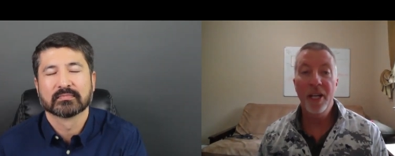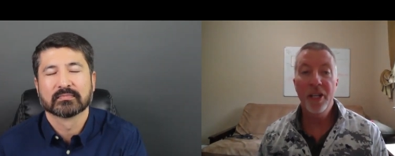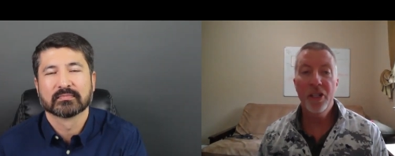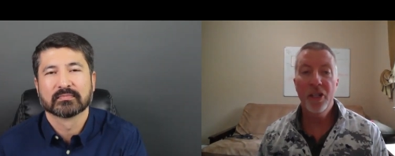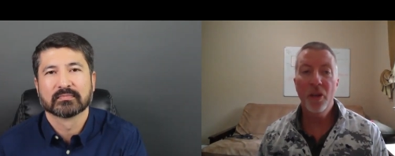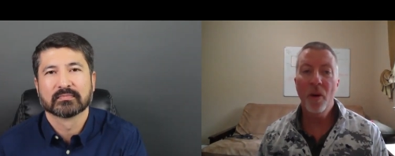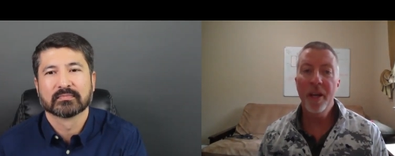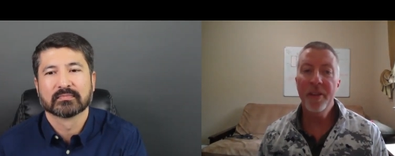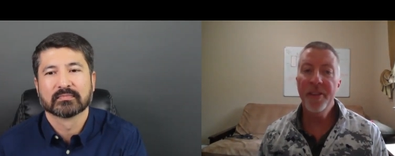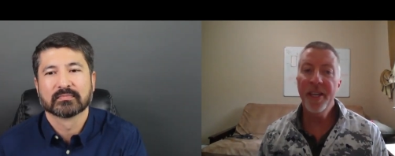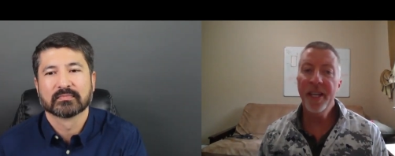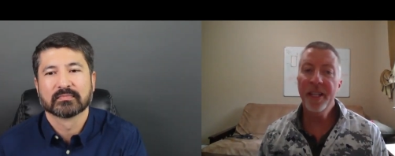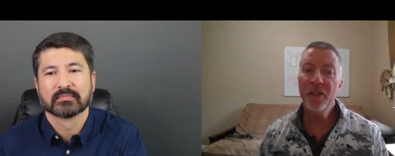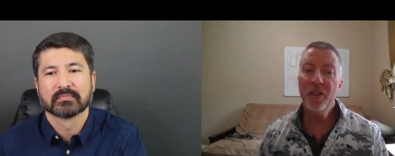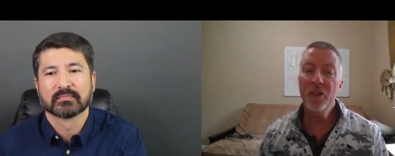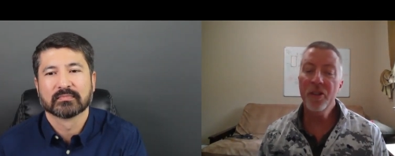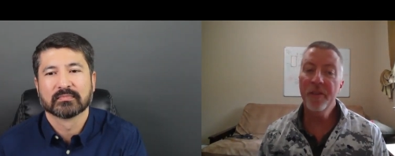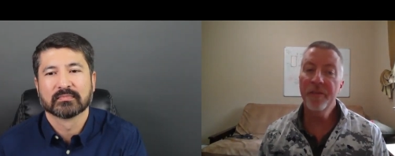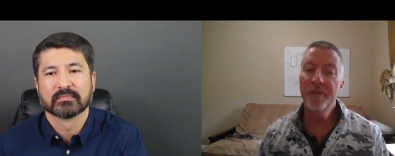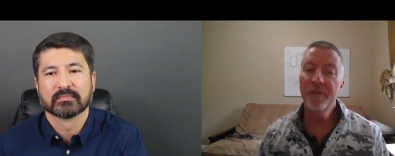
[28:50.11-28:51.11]
Speaker 1: So I think
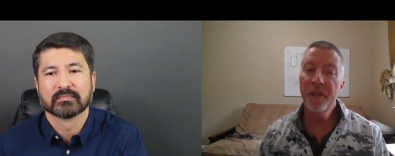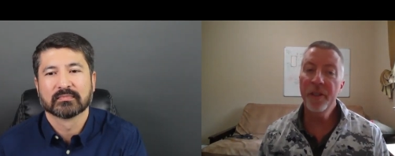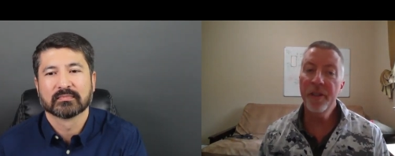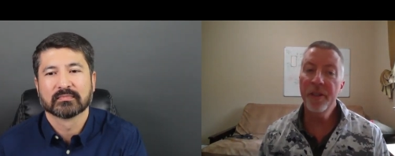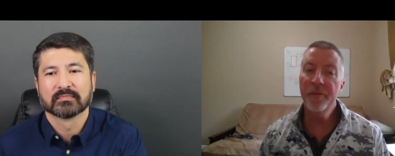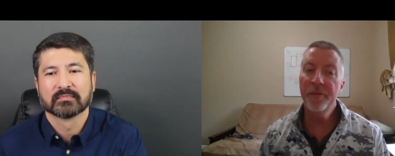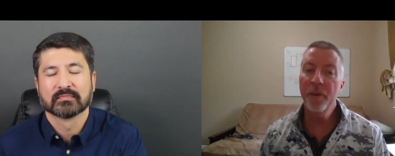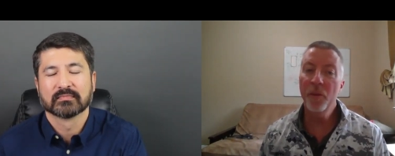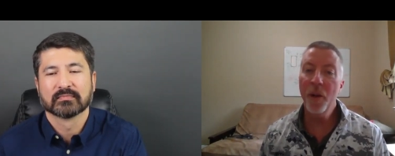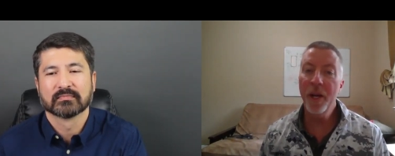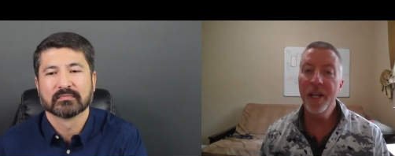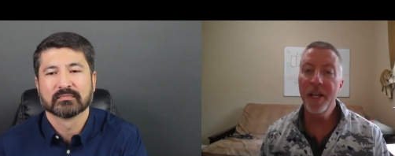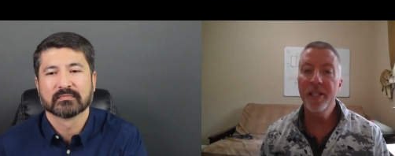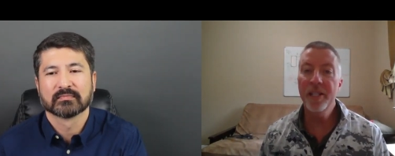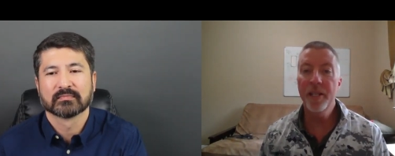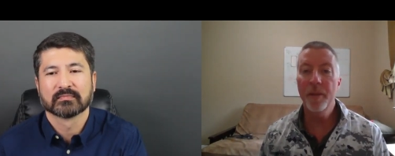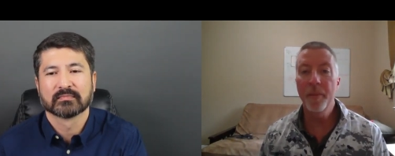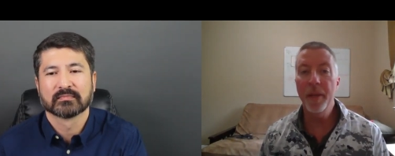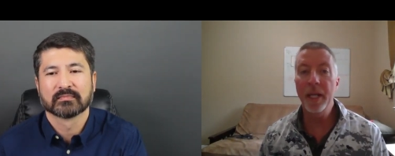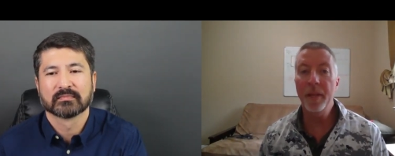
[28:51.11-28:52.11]
there's a few different
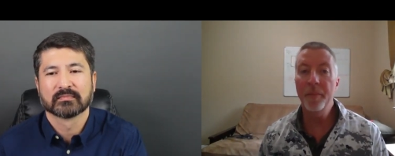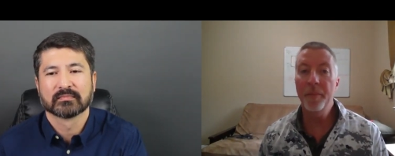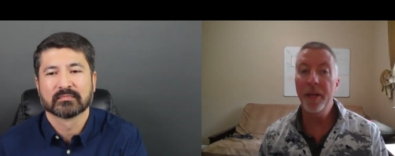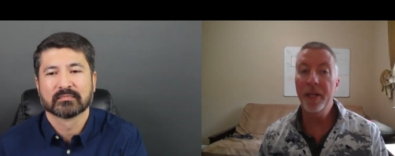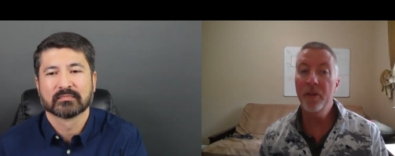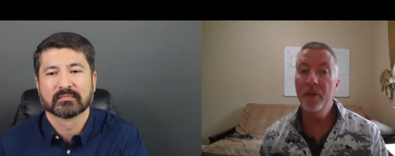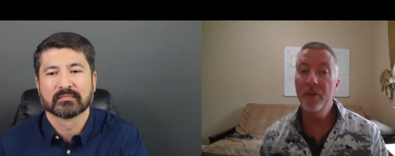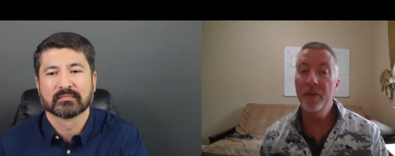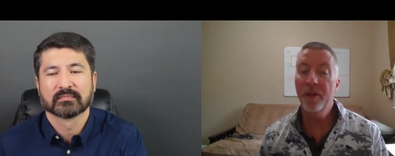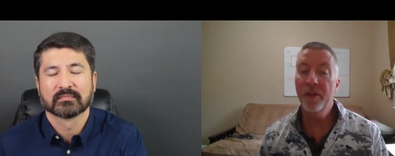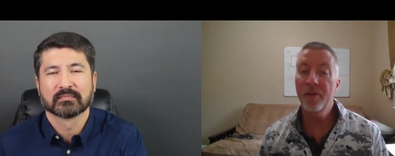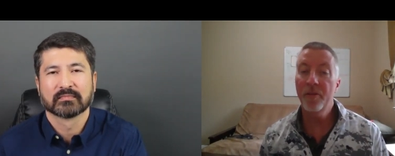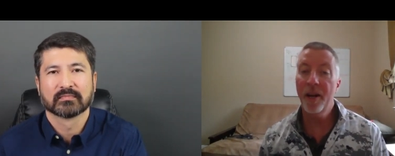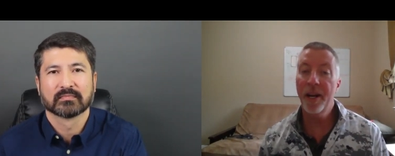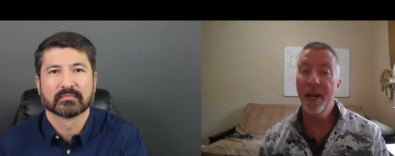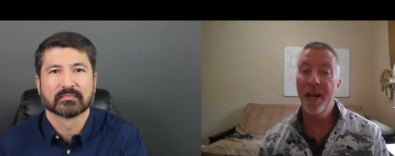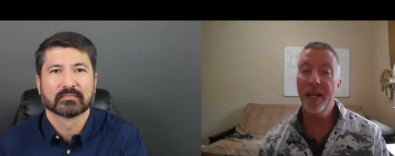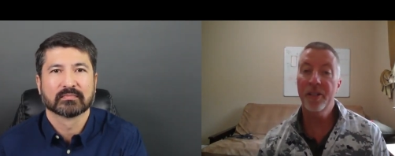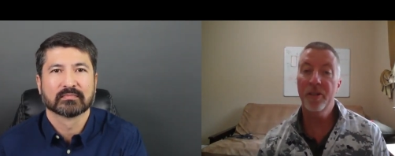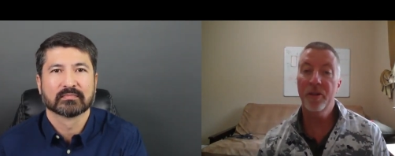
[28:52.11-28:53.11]
ways, depending upon who the
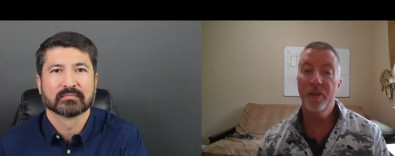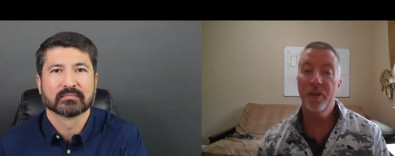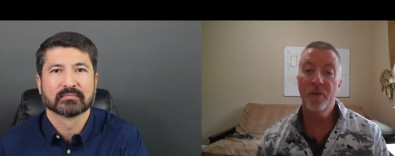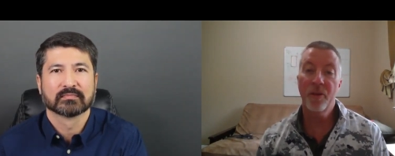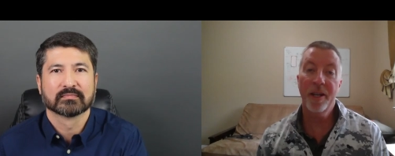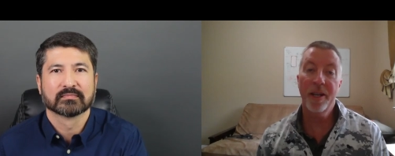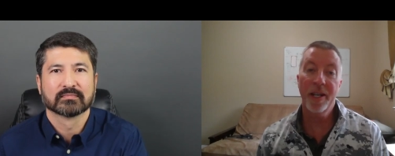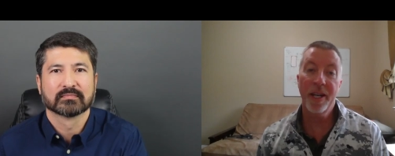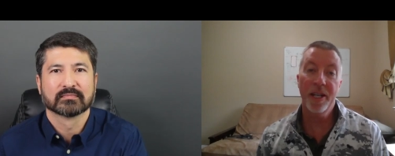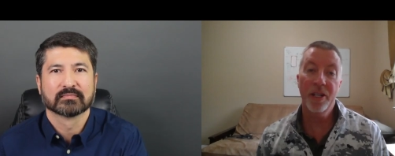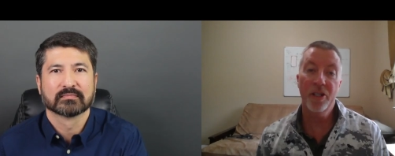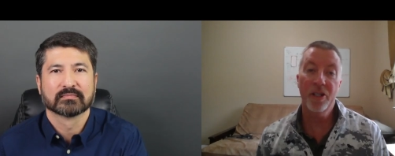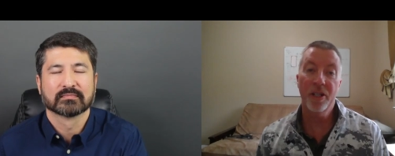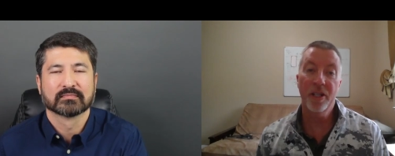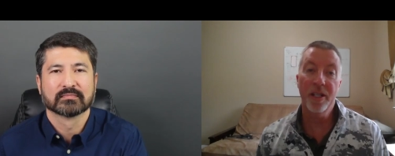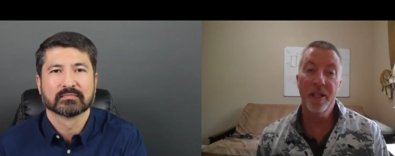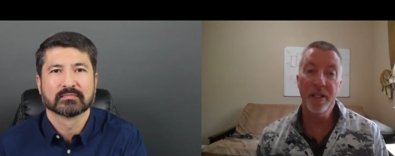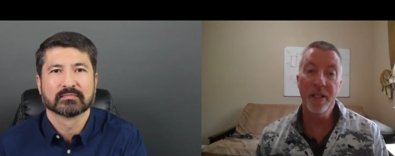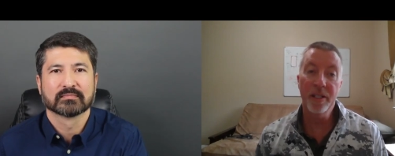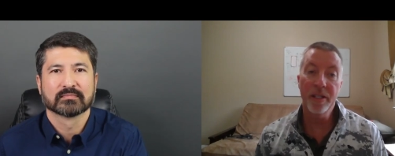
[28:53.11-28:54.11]
threat actor and threat
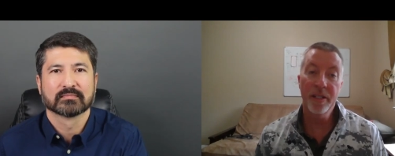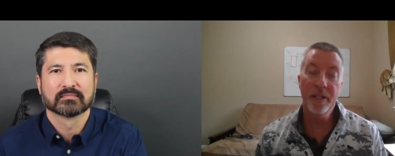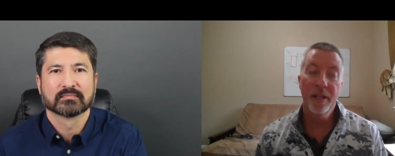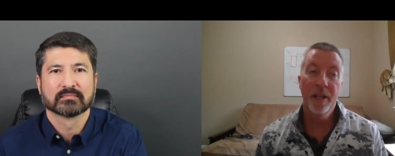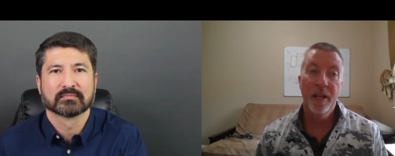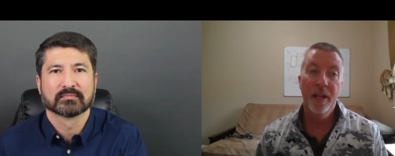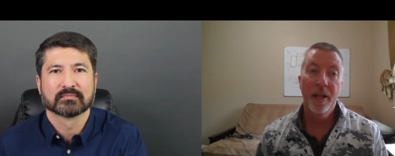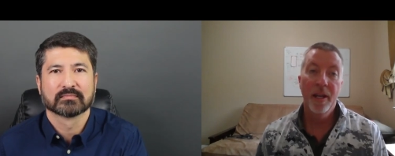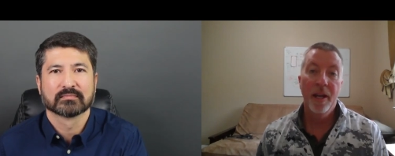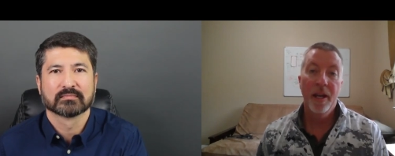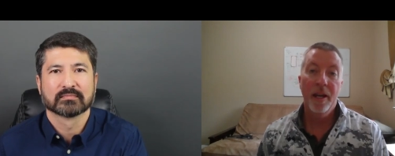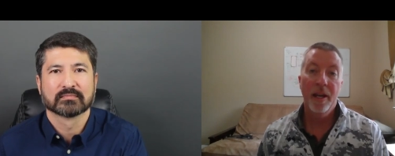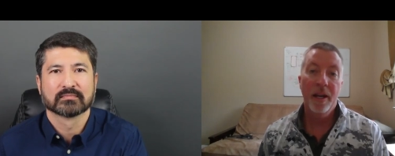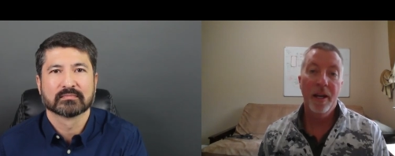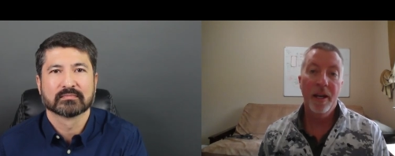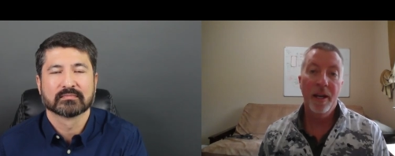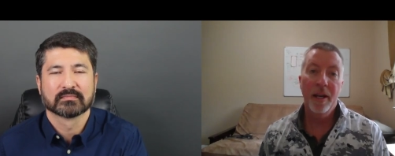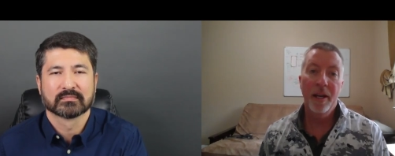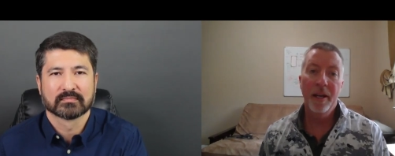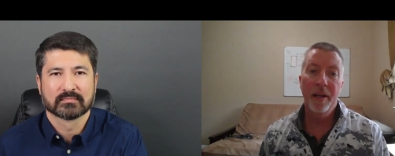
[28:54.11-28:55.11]
agent is,
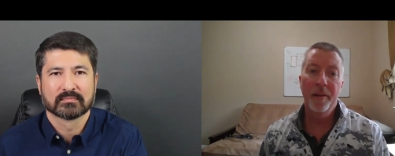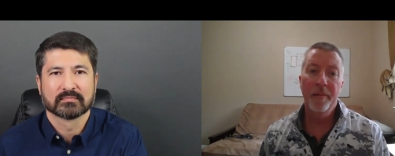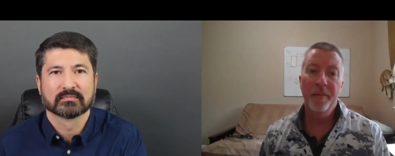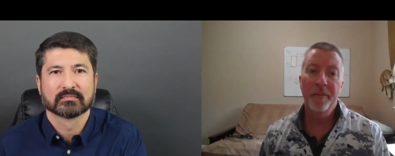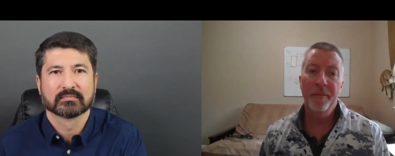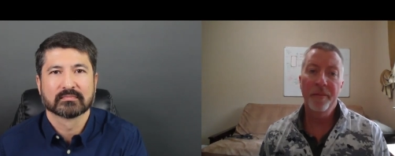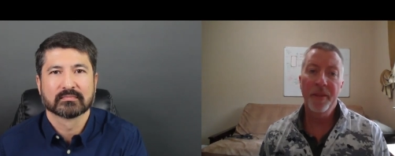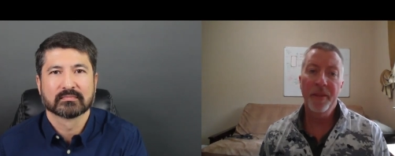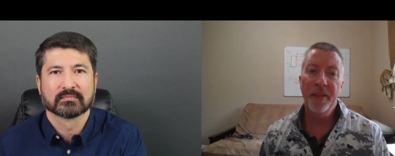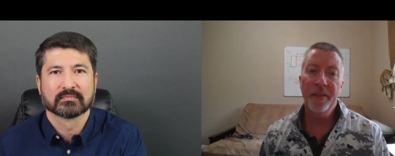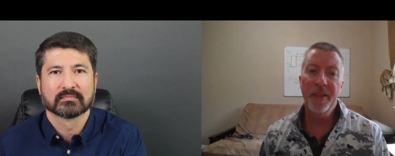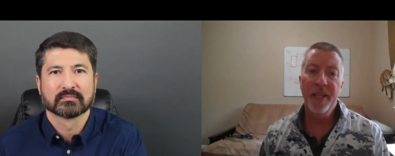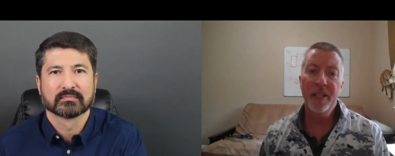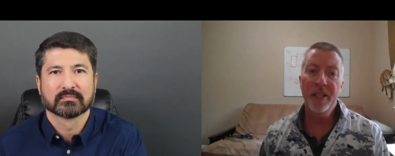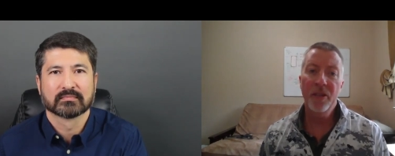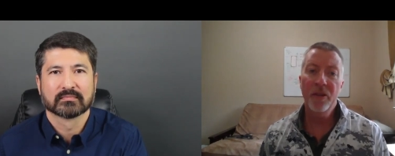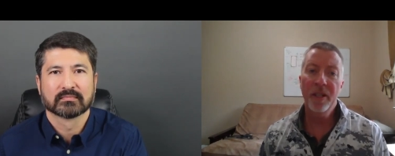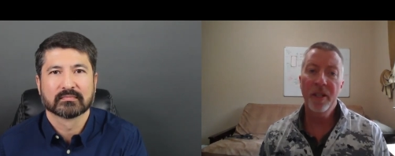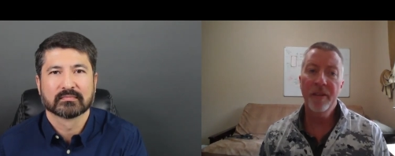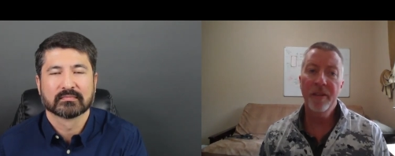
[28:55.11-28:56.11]
that
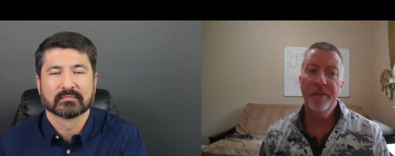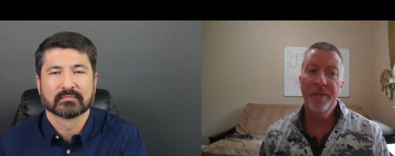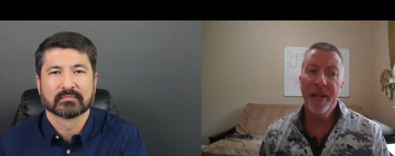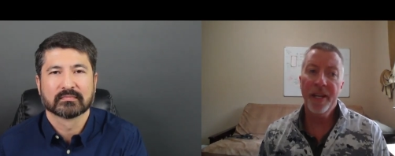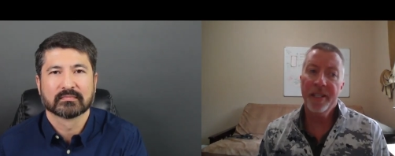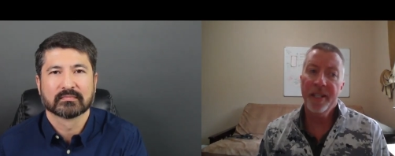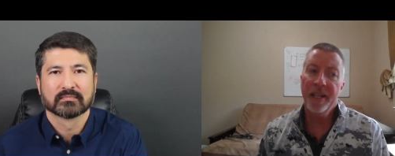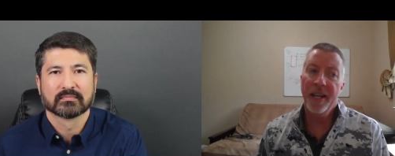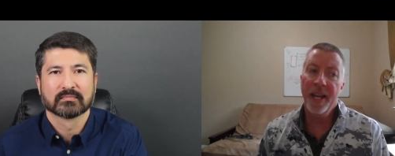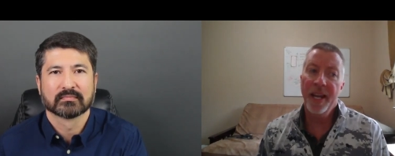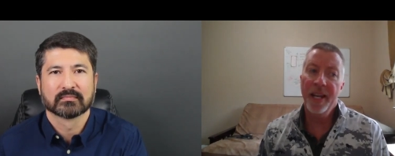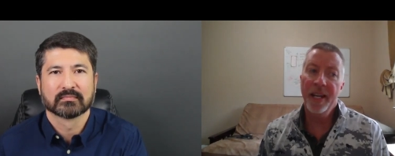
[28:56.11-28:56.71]
you can affect it.